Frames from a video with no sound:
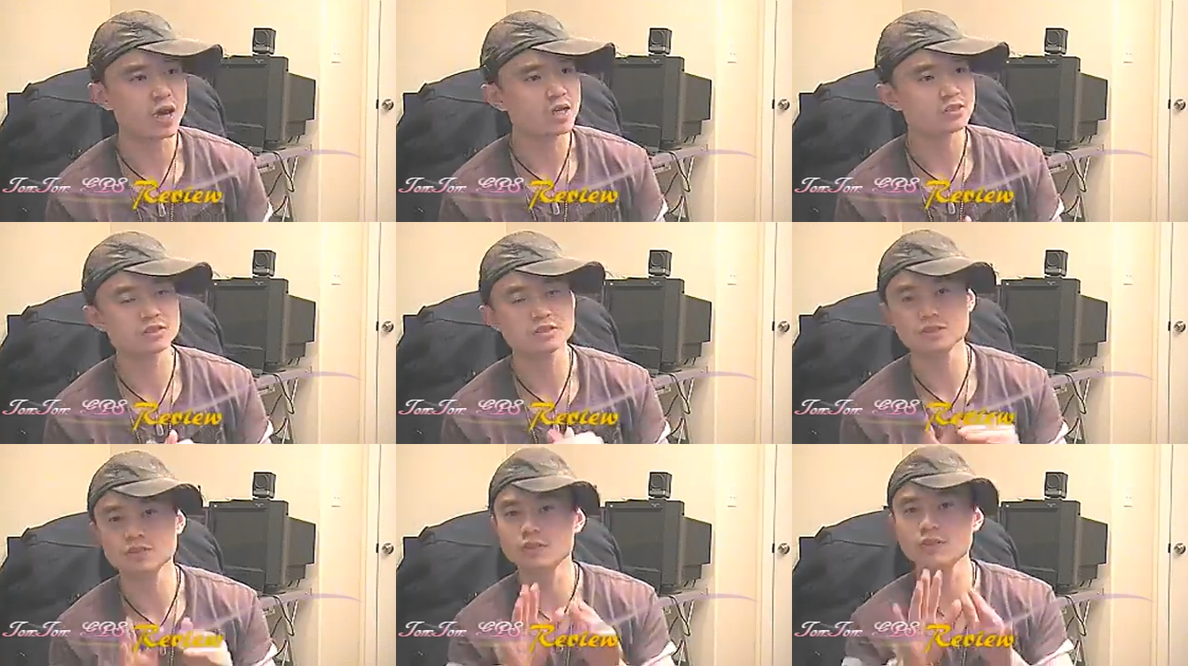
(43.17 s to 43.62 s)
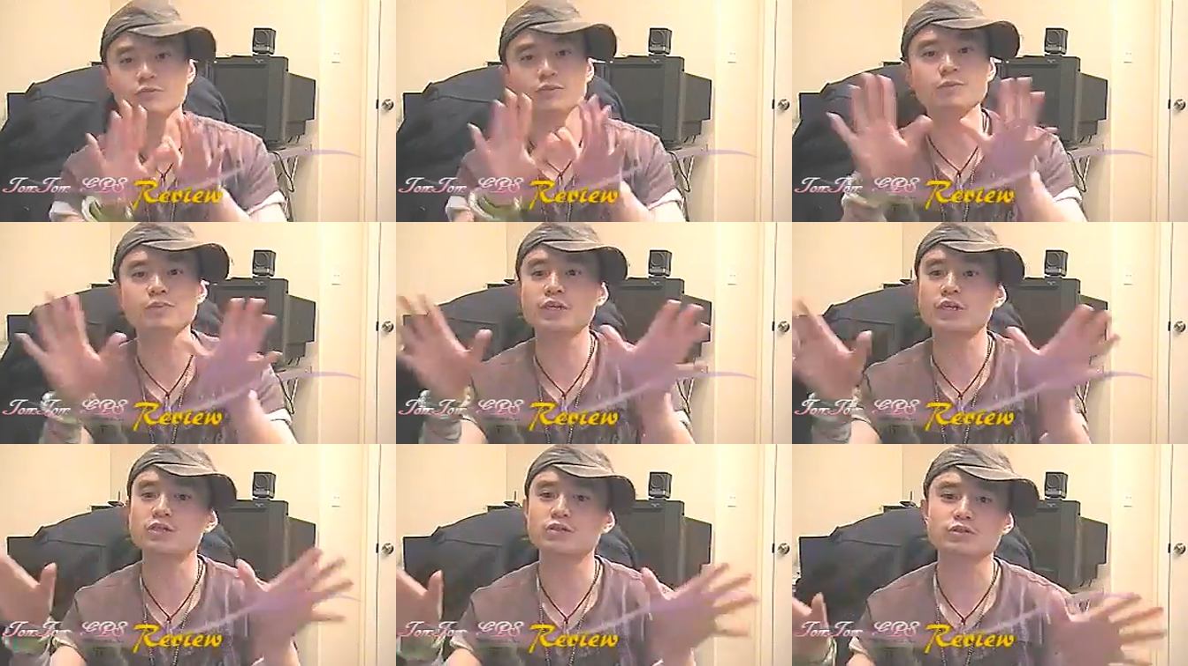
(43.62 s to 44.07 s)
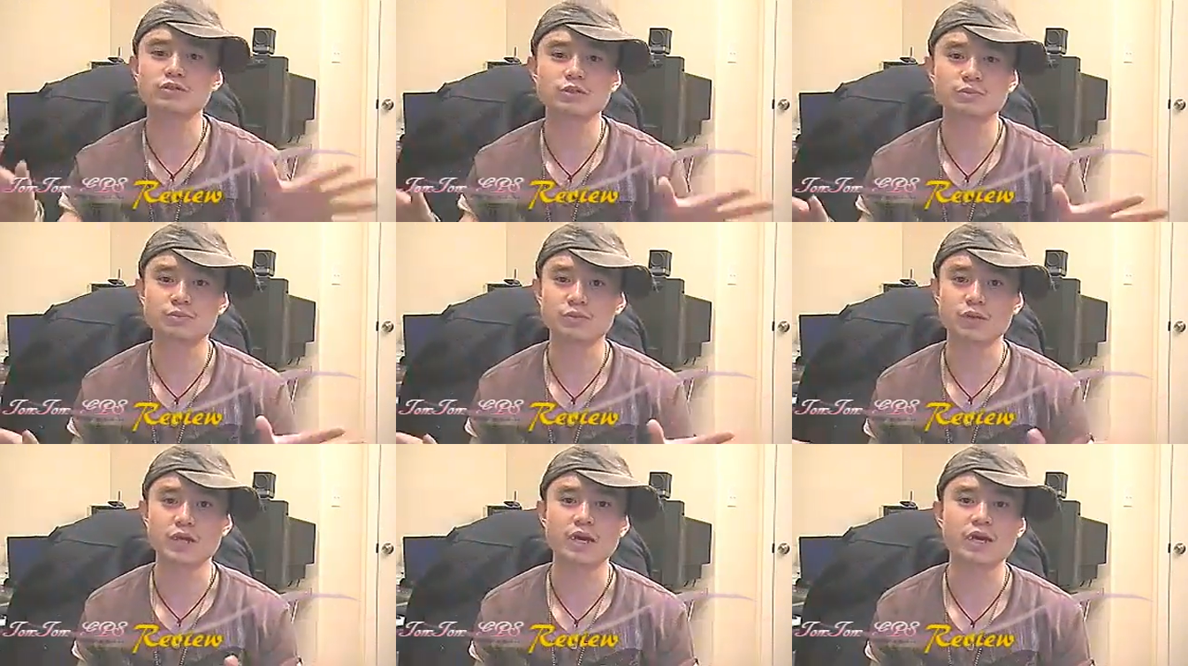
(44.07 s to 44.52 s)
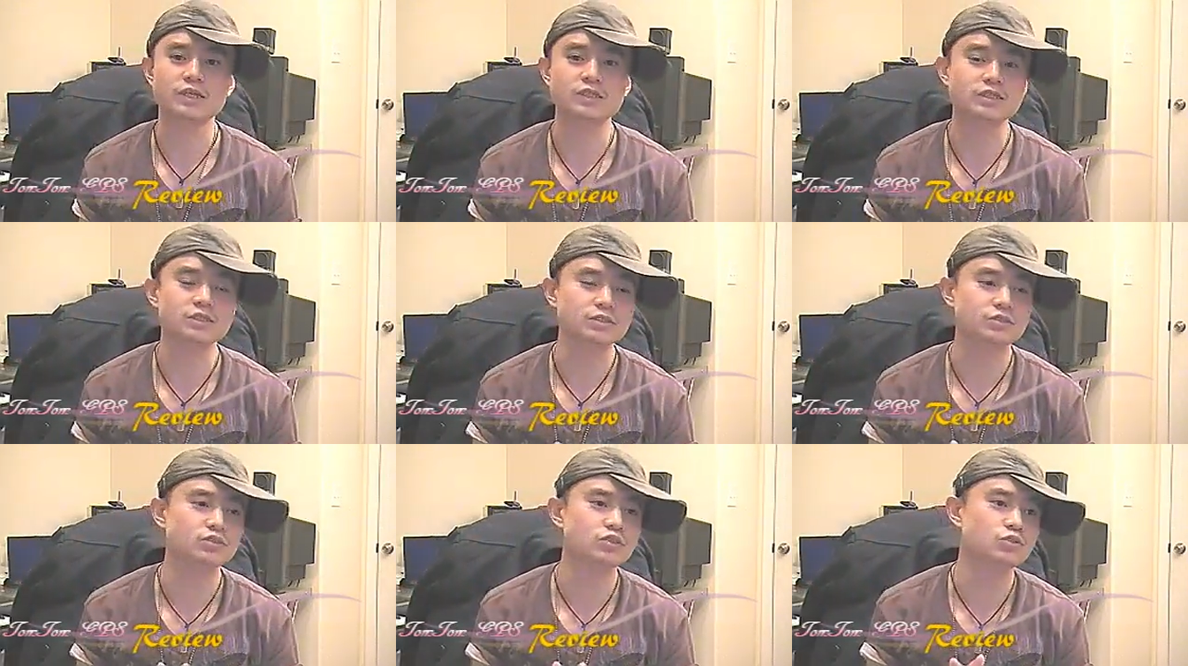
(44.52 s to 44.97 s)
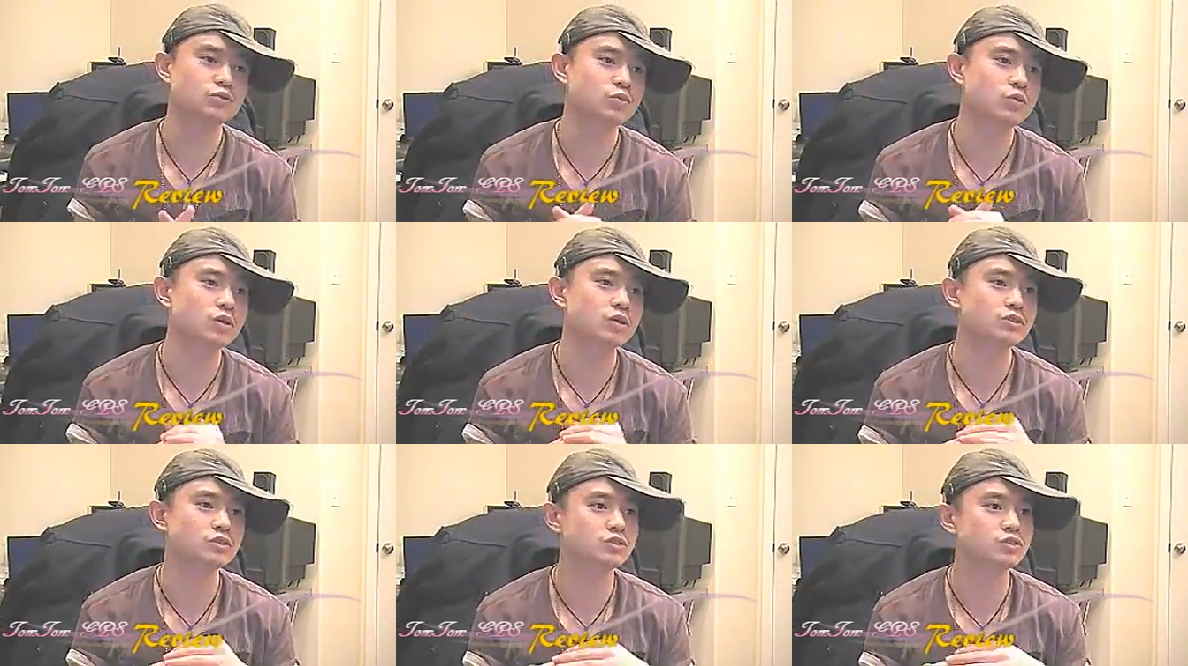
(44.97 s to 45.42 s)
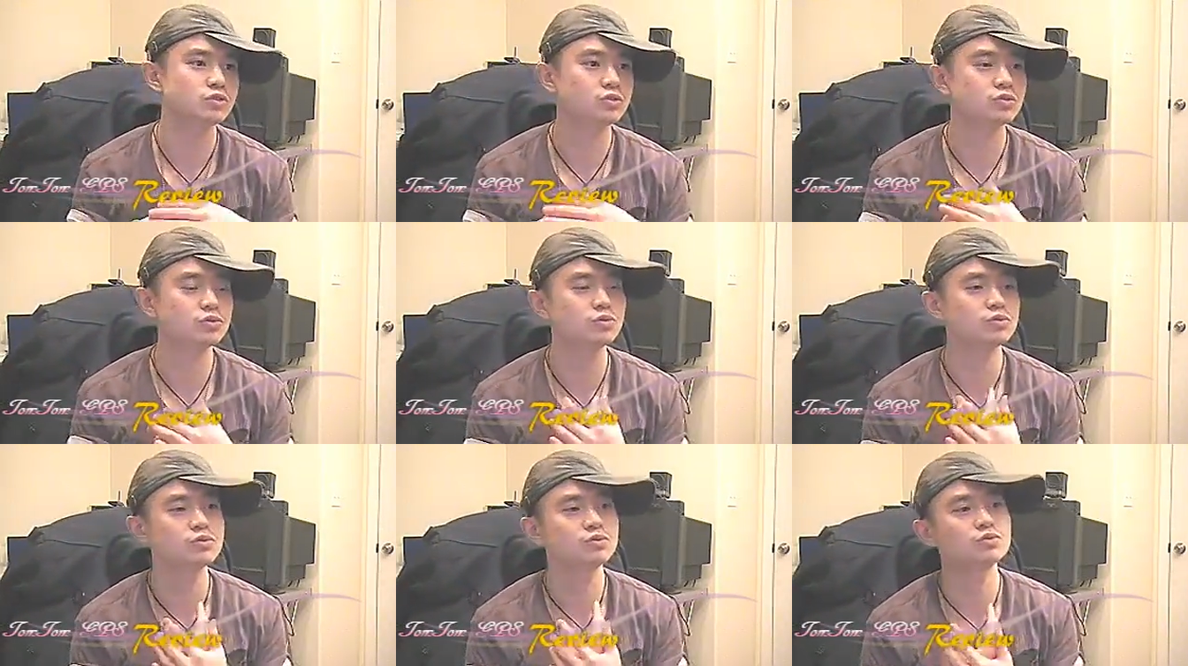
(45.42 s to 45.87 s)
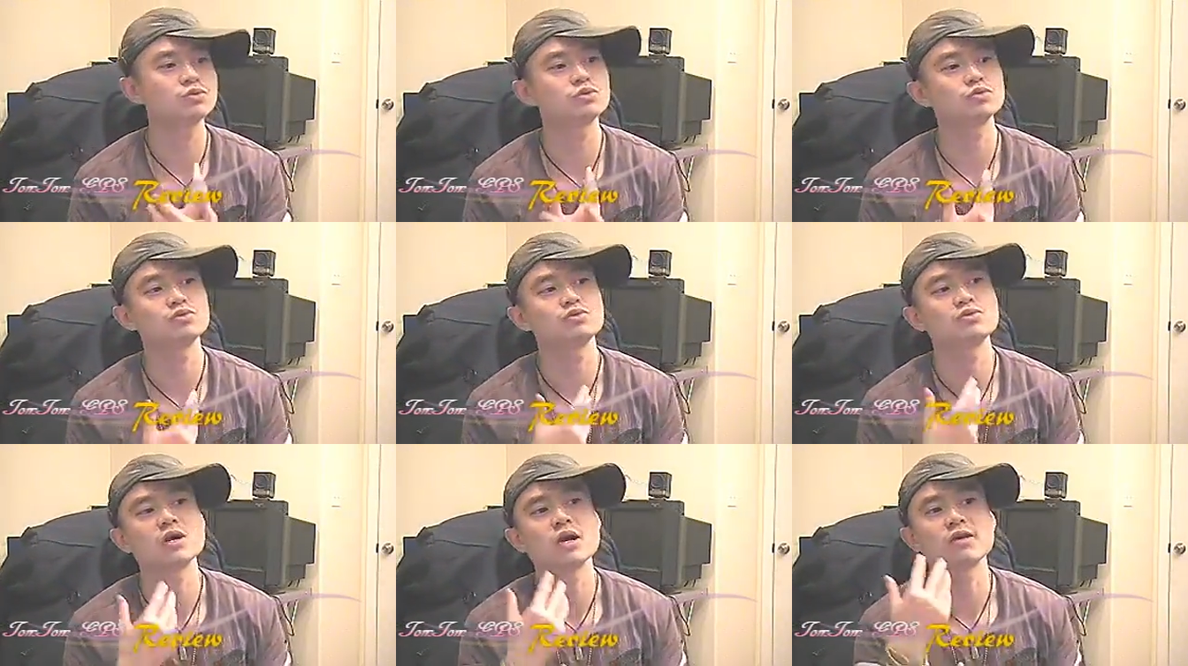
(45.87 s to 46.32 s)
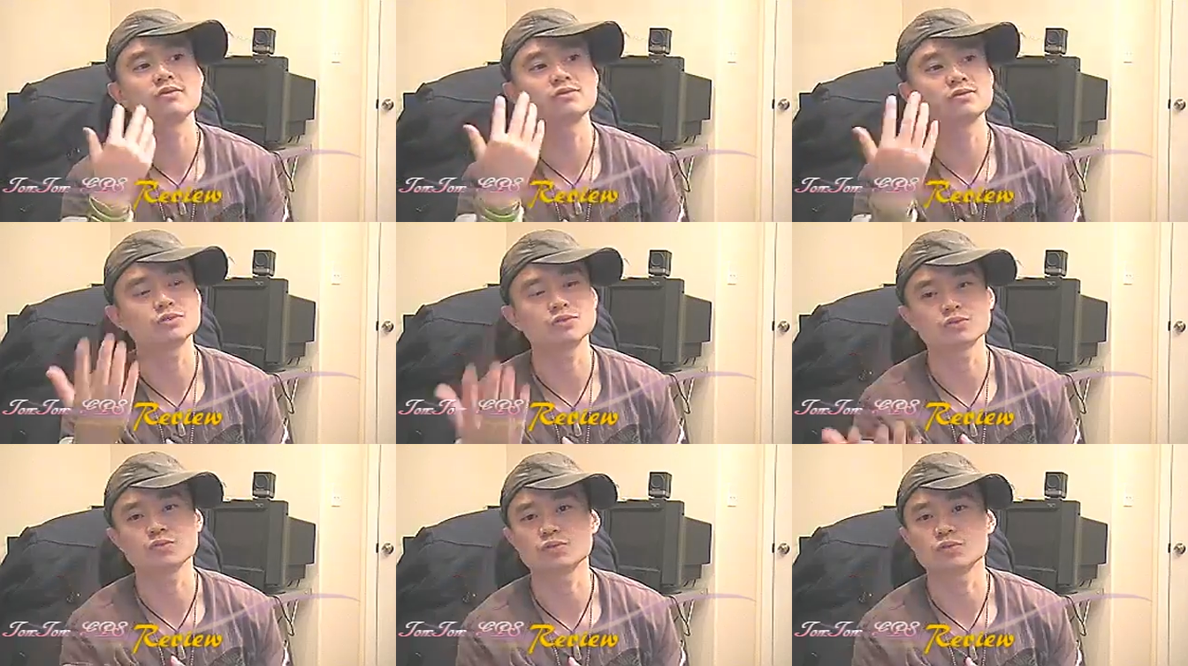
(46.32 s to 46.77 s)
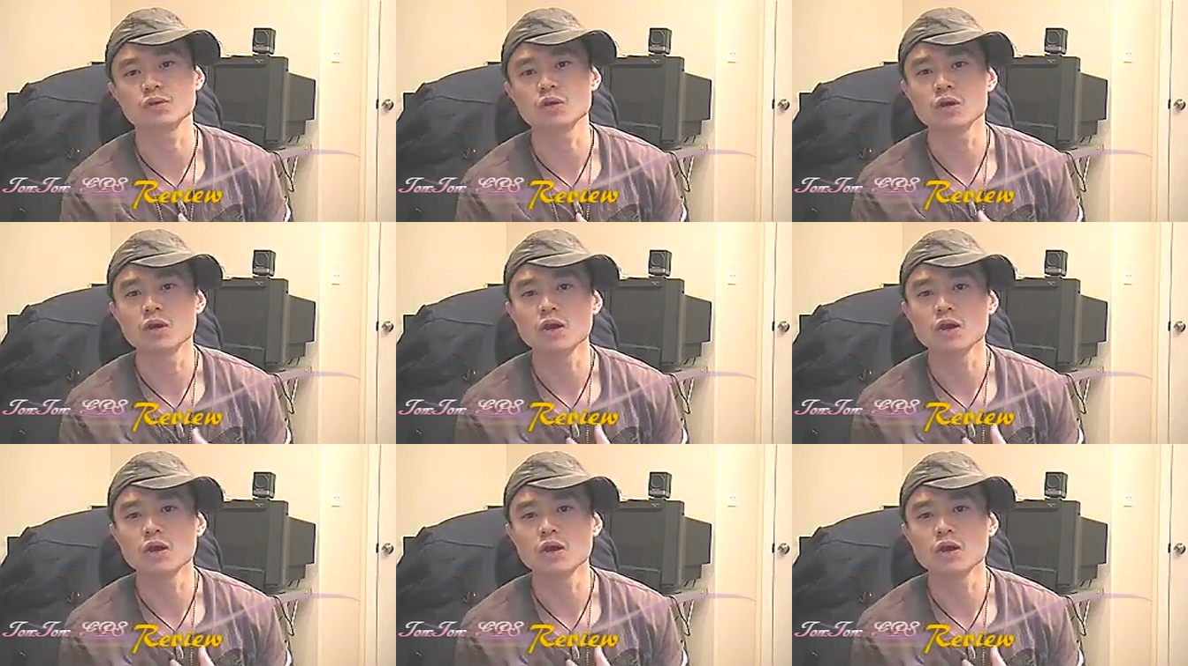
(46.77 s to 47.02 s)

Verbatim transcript: So you never been to the place, and she wants you to drive to